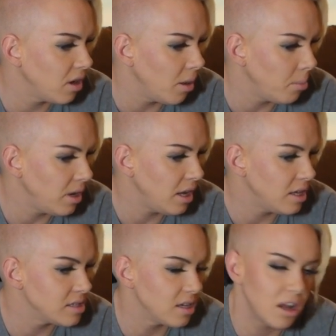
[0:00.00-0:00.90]

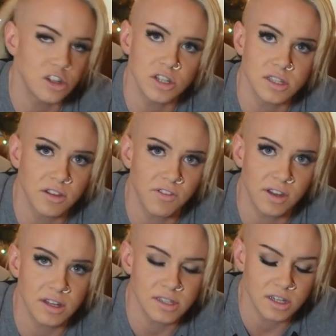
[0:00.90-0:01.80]
companies and not just in the
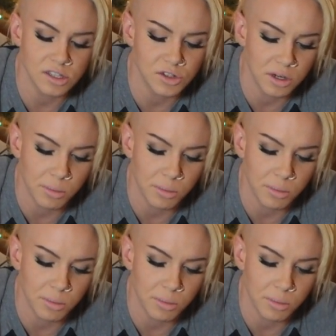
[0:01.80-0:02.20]
fitness industry,